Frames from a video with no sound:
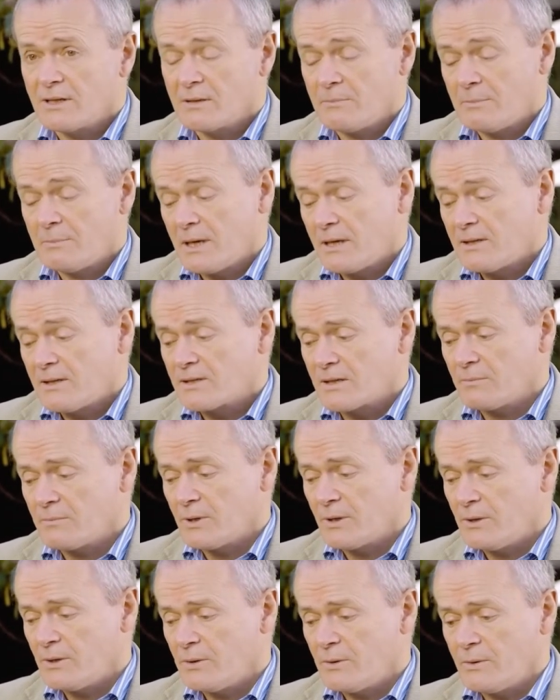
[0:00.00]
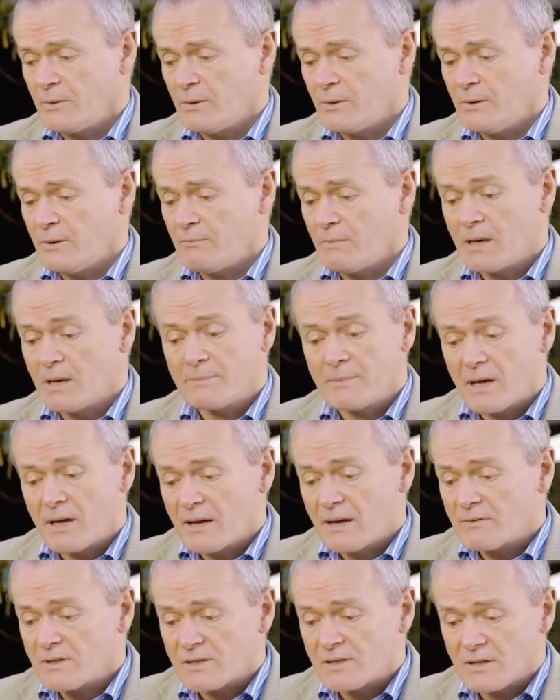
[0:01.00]
compared to somebody who might
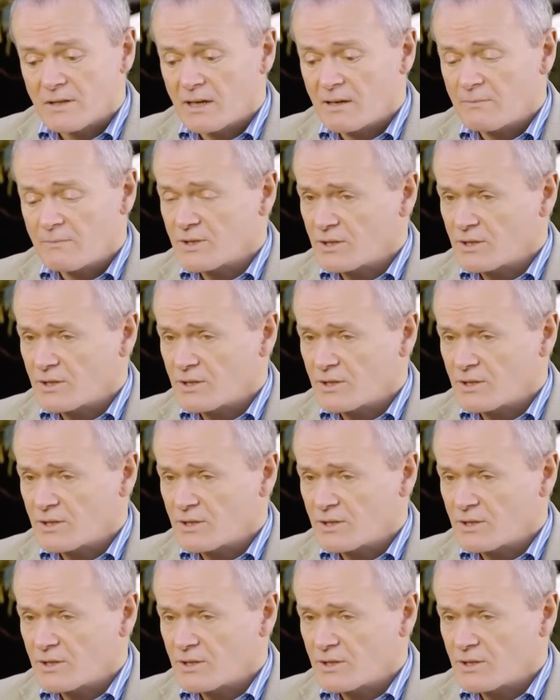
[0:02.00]
have the same